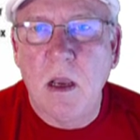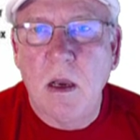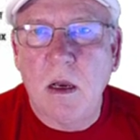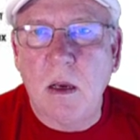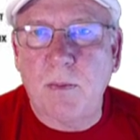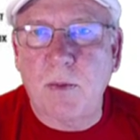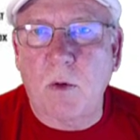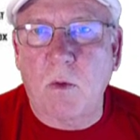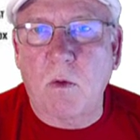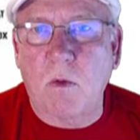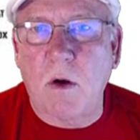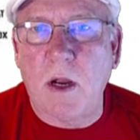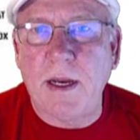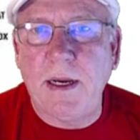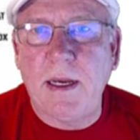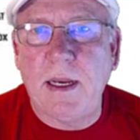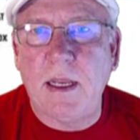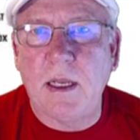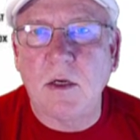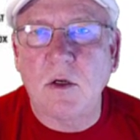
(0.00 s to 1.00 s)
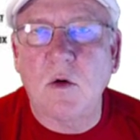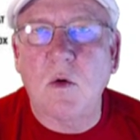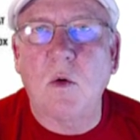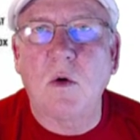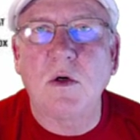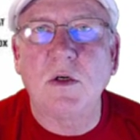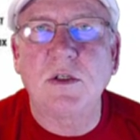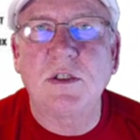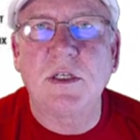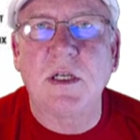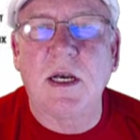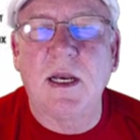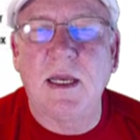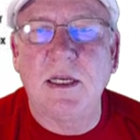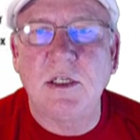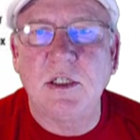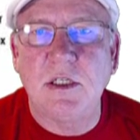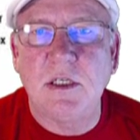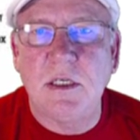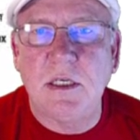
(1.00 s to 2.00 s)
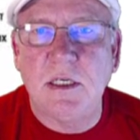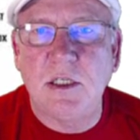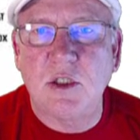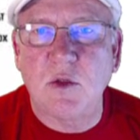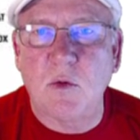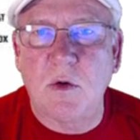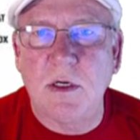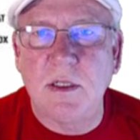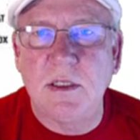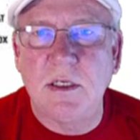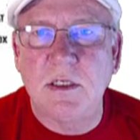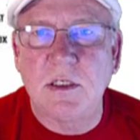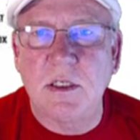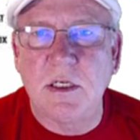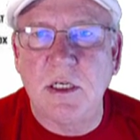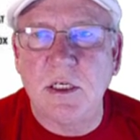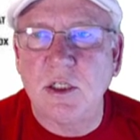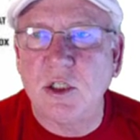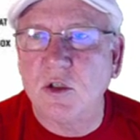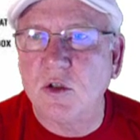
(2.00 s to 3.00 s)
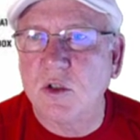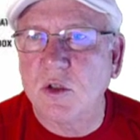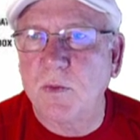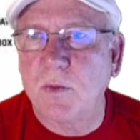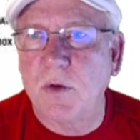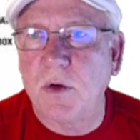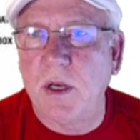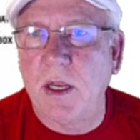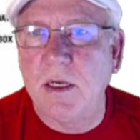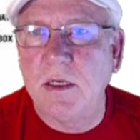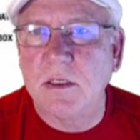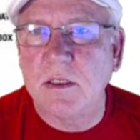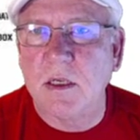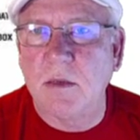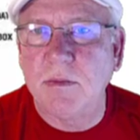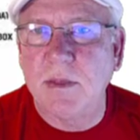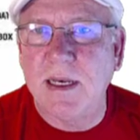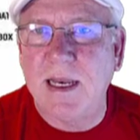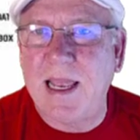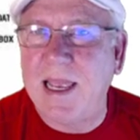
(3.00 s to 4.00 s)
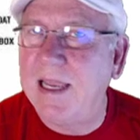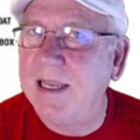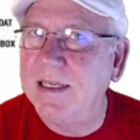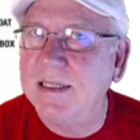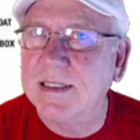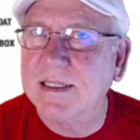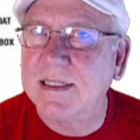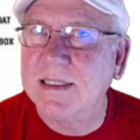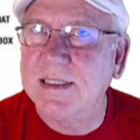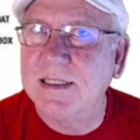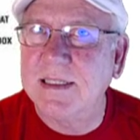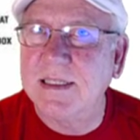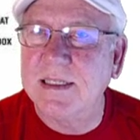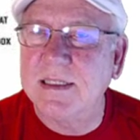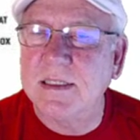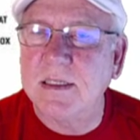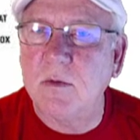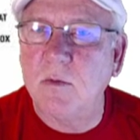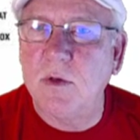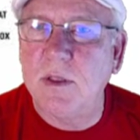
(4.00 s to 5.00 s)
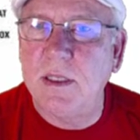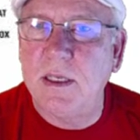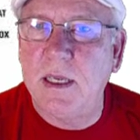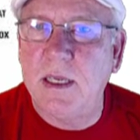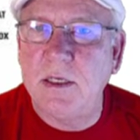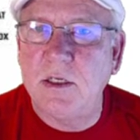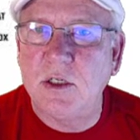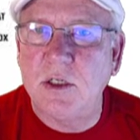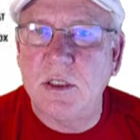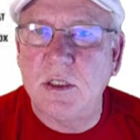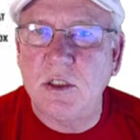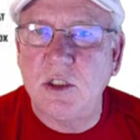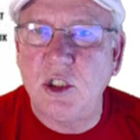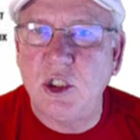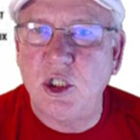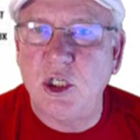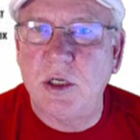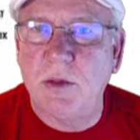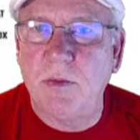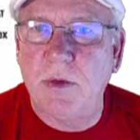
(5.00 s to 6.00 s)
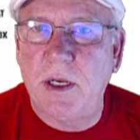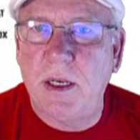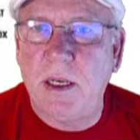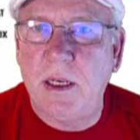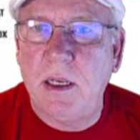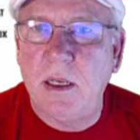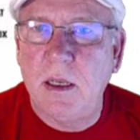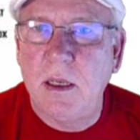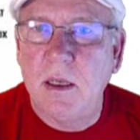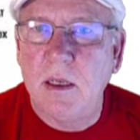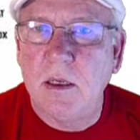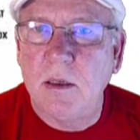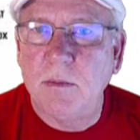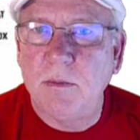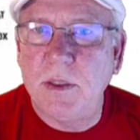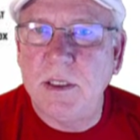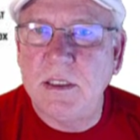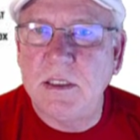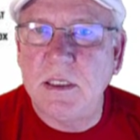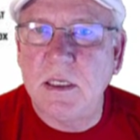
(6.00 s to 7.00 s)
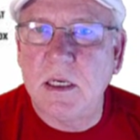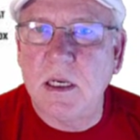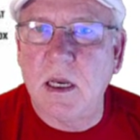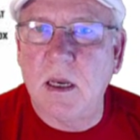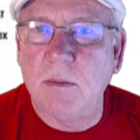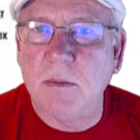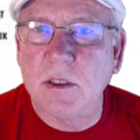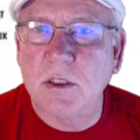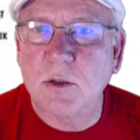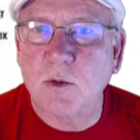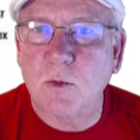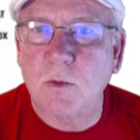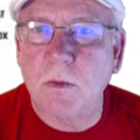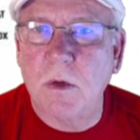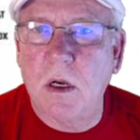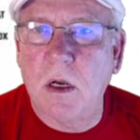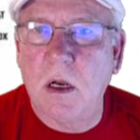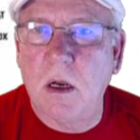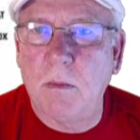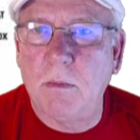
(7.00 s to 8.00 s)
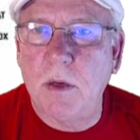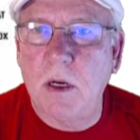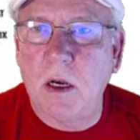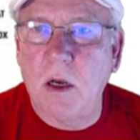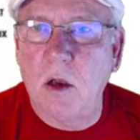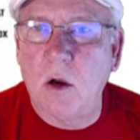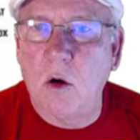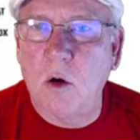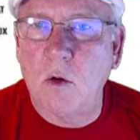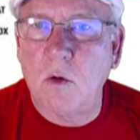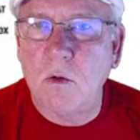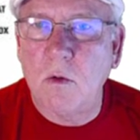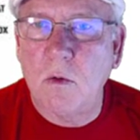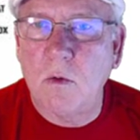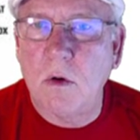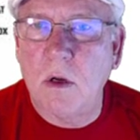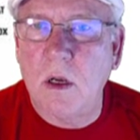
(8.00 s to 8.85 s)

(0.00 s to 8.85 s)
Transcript: Upper right-hand corner is the legend. Each one of these initials pertain to something. A is consistent with the age of the chimney. B, C comments below.